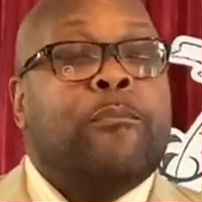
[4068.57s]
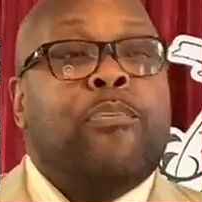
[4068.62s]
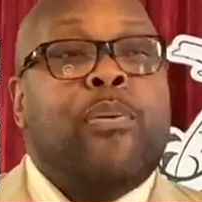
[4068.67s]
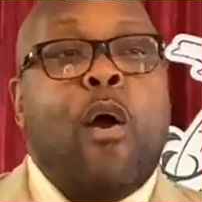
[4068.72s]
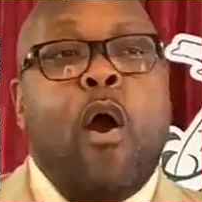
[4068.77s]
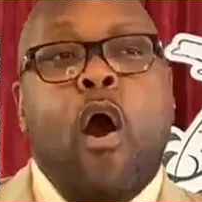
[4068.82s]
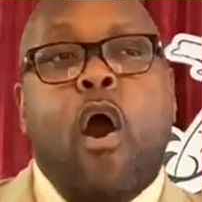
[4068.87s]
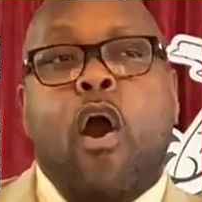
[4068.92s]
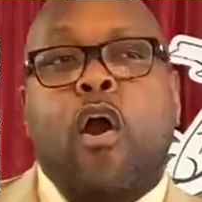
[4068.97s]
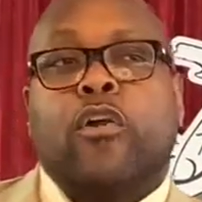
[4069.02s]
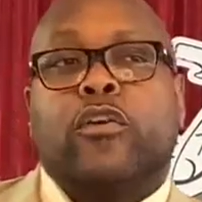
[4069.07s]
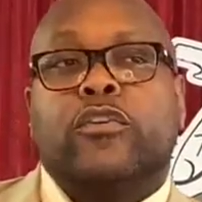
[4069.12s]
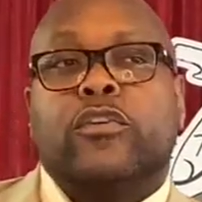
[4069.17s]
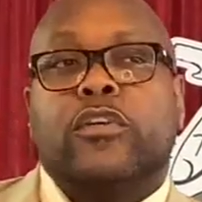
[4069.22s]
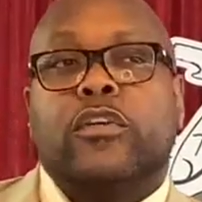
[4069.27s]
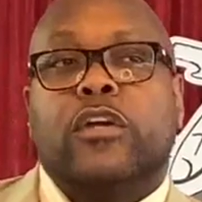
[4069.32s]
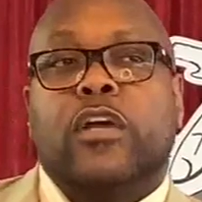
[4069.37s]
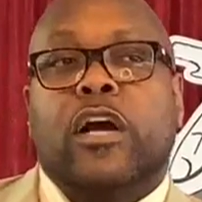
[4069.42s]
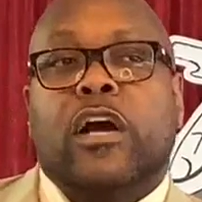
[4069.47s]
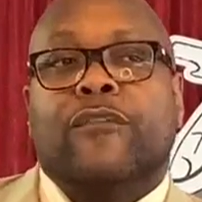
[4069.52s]
part
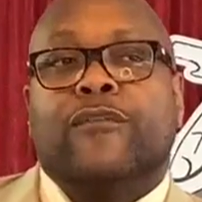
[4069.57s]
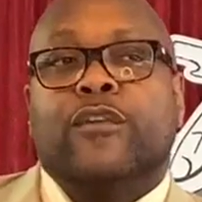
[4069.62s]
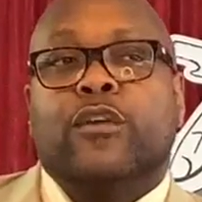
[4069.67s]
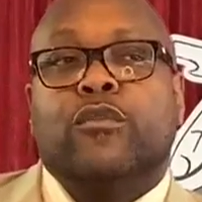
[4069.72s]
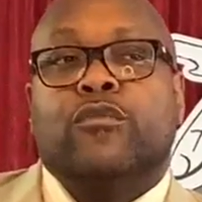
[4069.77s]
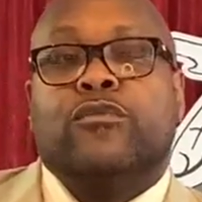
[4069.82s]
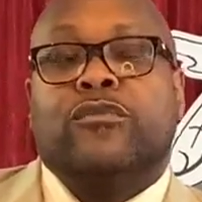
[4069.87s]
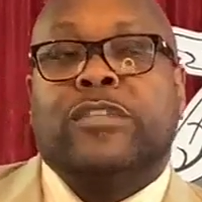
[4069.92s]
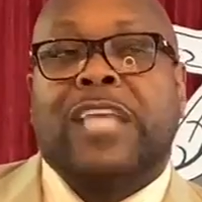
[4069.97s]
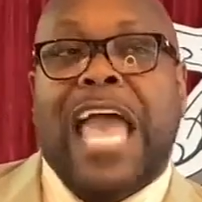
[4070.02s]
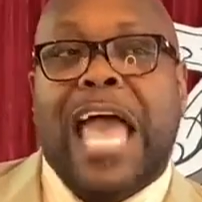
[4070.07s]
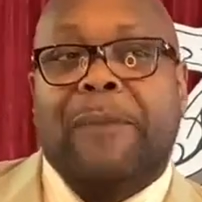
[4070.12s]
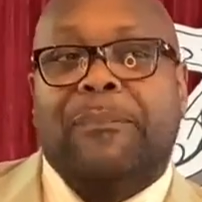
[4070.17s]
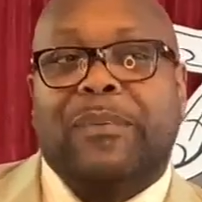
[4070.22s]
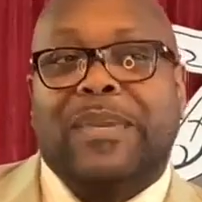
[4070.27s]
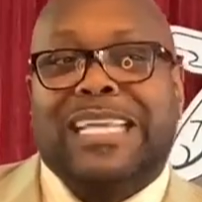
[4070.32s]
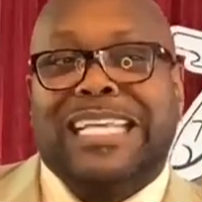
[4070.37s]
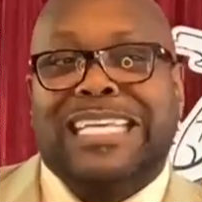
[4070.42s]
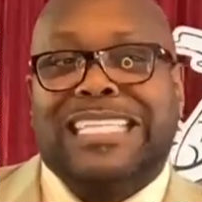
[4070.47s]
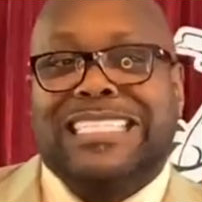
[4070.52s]
of you
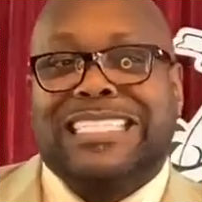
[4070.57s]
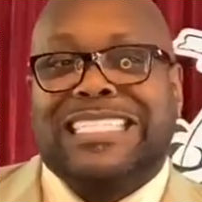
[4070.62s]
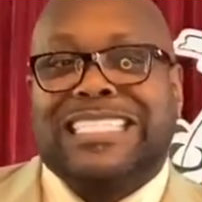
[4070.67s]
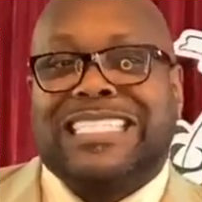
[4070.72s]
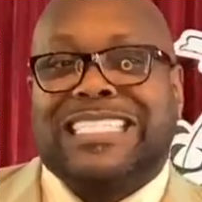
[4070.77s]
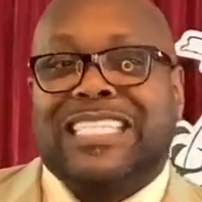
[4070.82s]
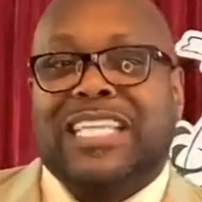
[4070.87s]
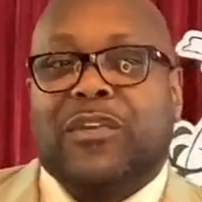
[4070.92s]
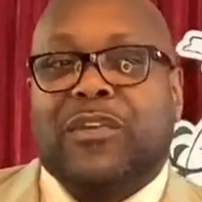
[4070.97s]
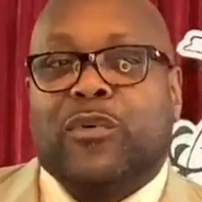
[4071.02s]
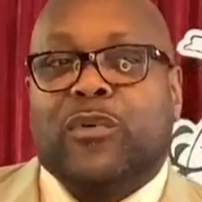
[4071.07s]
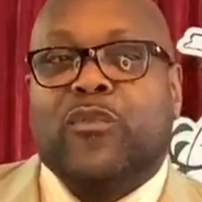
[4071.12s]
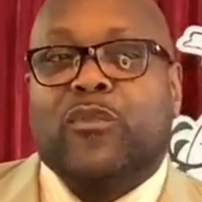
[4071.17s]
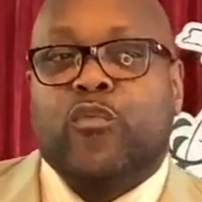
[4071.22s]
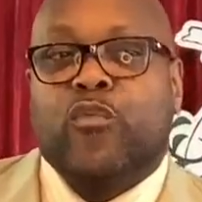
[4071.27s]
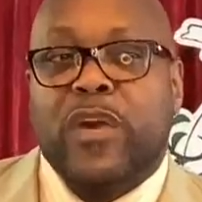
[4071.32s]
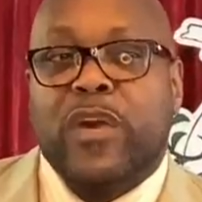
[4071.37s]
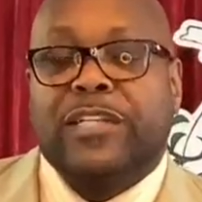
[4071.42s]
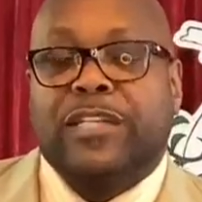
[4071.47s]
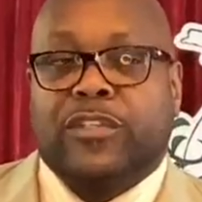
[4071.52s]
tapping into secret
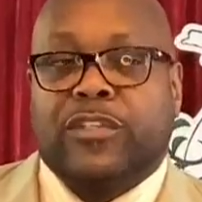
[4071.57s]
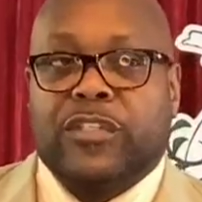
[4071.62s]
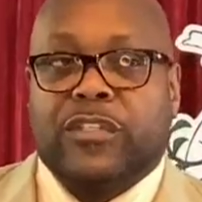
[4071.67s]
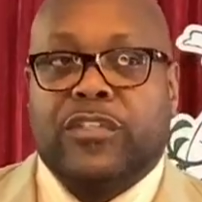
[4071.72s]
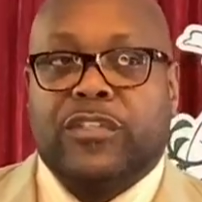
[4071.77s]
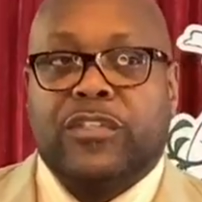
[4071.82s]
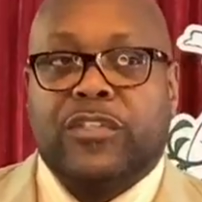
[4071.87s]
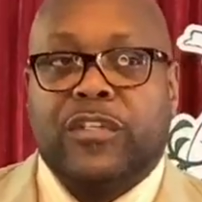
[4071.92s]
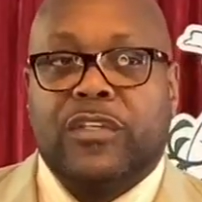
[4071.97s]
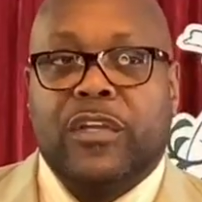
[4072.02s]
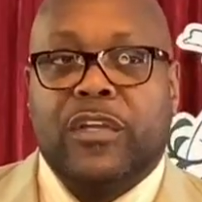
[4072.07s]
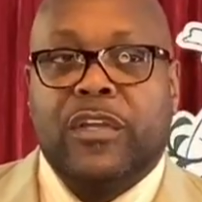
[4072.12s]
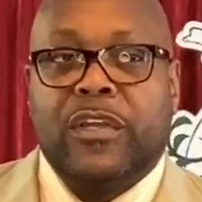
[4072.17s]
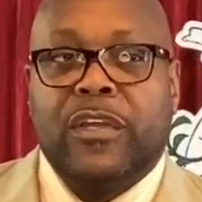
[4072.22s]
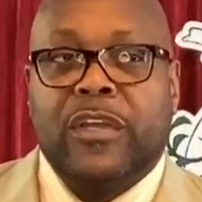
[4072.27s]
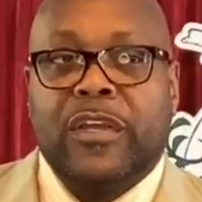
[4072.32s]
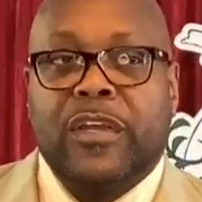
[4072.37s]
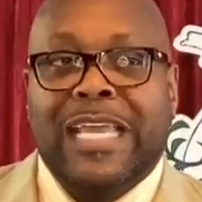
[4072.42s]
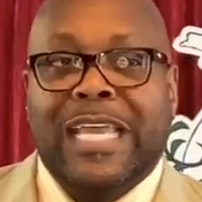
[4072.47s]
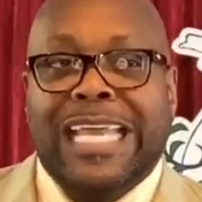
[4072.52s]
riches
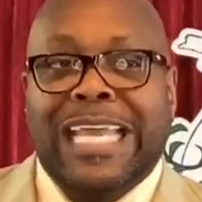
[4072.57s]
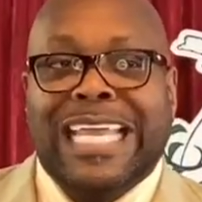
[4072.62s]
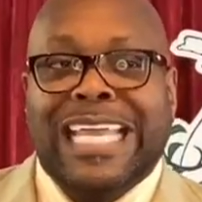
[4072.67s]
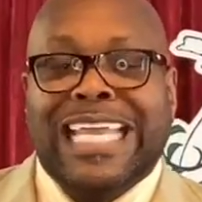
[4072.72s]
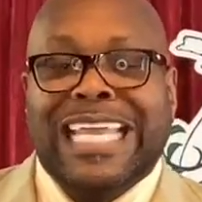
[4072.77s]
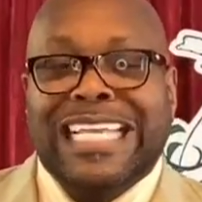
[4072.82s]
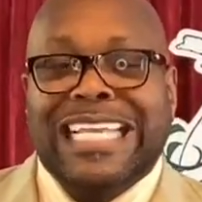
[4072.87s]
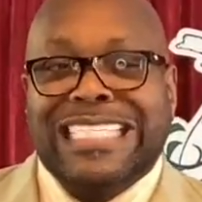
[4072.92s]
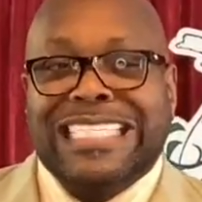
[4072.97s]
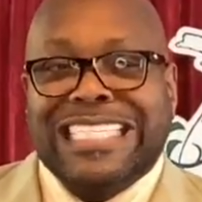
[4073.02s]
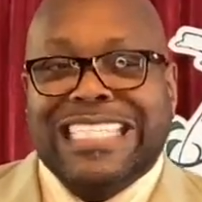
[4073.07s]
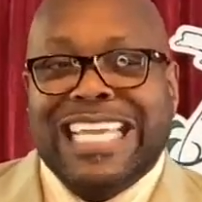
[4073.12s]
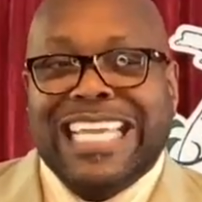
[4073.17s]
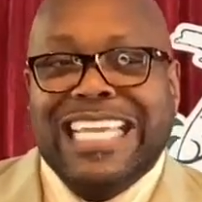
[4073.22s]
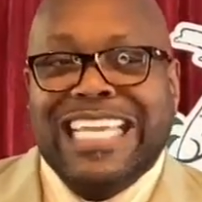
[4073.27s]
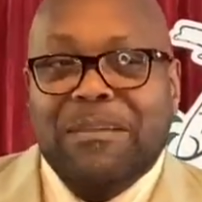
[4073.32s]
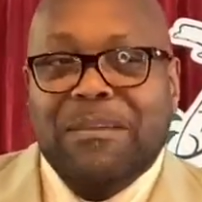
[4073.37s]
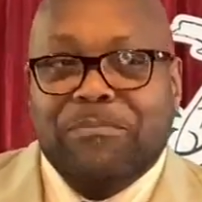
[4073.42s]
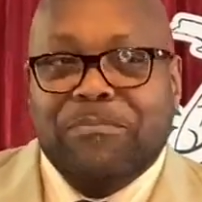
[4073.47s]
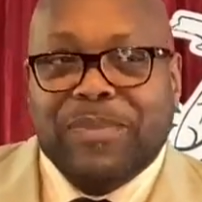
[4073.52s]
is
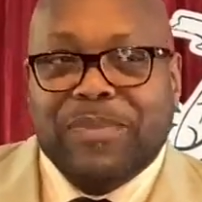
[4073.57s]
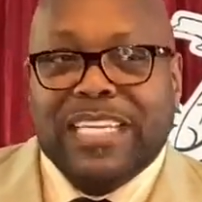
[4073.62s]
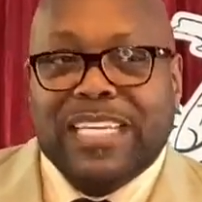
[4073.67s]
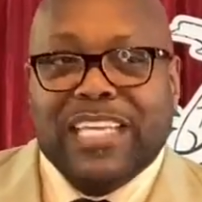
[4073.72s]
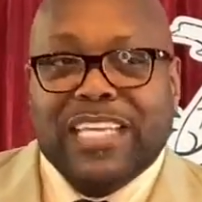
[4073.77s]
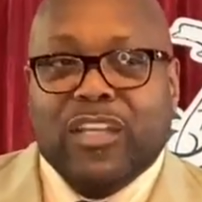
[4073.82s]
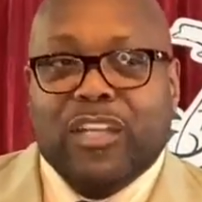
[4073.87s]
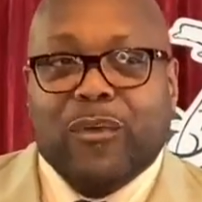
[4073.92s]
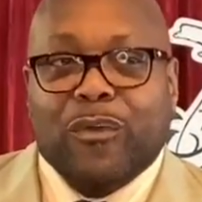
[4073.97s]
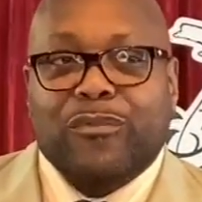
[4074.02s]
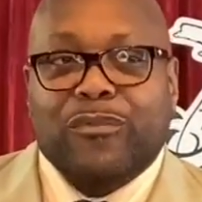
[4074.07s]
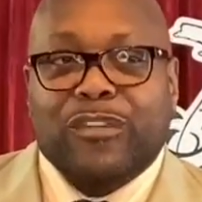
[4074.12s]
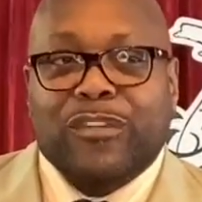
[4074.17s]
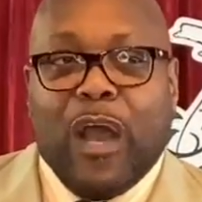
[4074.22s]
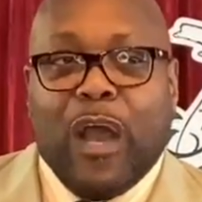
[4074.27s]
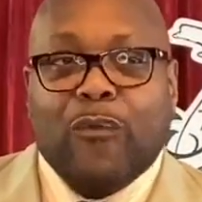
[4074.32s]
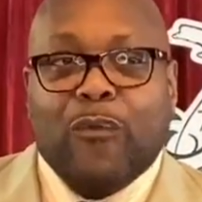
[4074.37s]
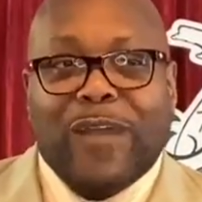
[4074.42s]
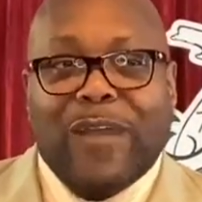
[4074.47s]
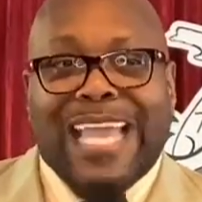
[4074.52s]
emptying
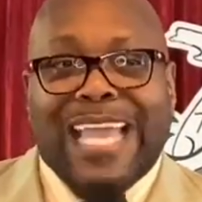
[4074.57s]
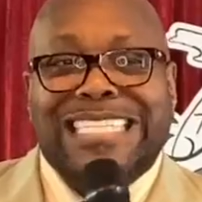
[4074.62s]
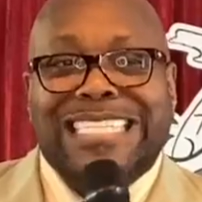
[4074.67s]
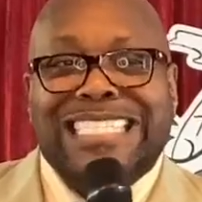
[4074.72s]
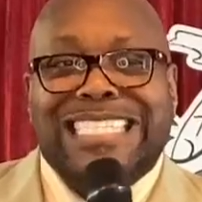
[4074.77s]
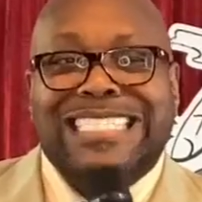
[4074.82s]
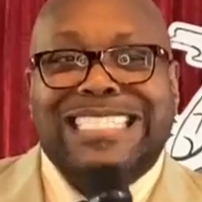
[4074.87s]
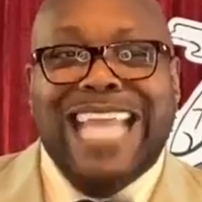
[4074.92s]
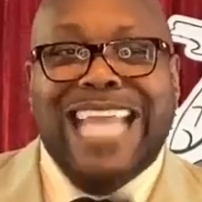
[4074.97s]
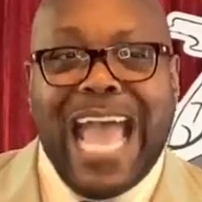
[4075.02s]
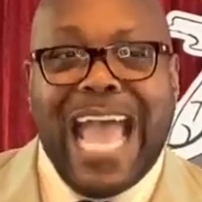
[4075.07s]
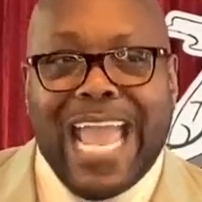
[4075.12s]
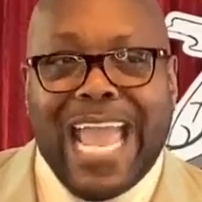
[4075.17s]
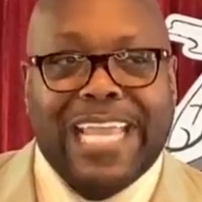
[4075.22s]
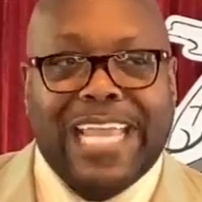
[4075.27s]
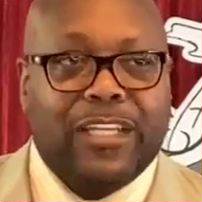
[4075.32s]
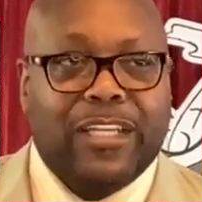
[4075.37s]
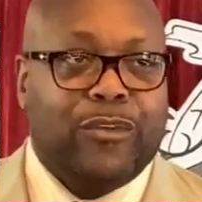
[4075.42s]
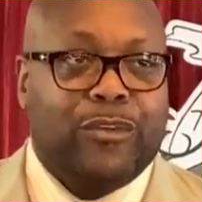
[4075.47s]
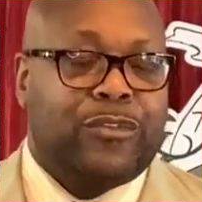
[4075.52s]
yourself and
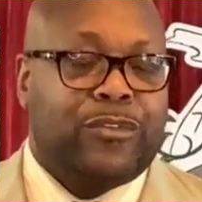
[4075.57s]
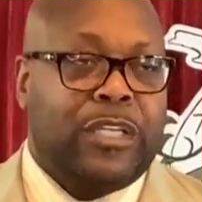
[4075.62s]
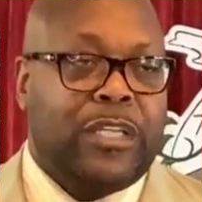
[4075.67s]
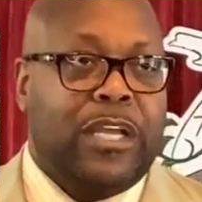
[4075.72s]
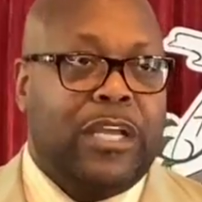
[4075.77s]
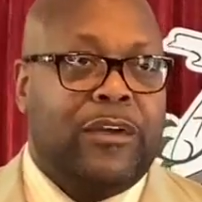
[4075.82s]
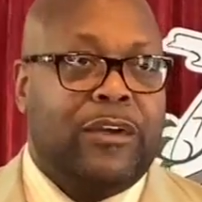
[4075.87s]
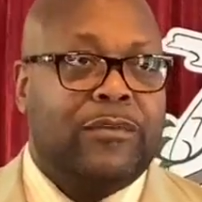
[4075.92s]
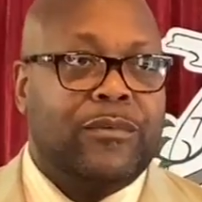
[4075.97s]
denying yourself.